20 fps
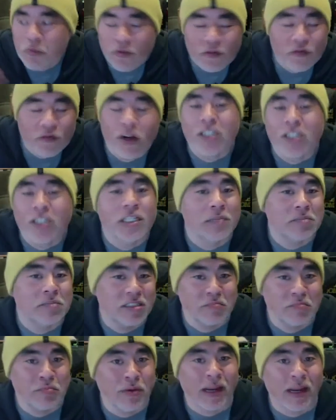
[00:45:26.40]
friendships
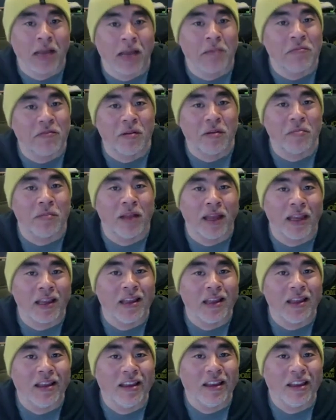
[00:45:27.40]
spring up from, like,
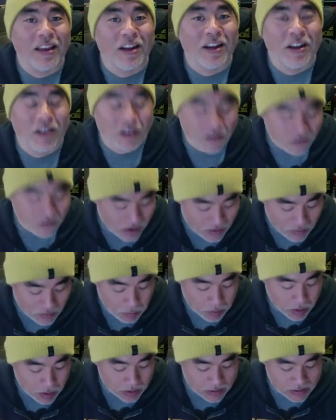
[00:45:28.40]
you know, your favorite
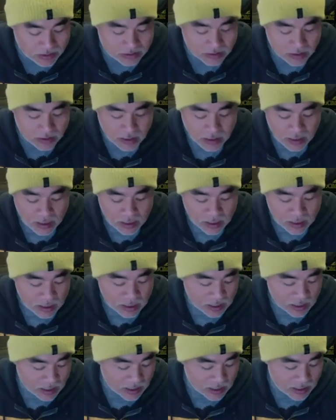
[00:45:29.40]
books,
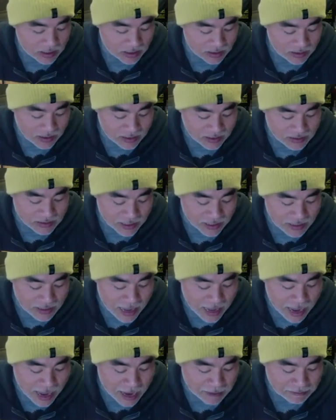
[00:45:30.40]
things like
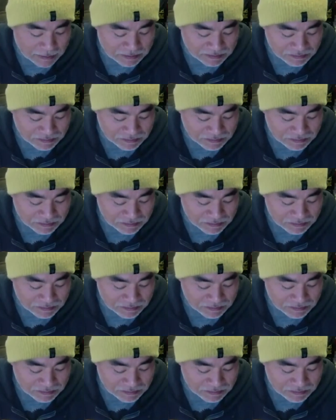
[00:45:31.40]
that.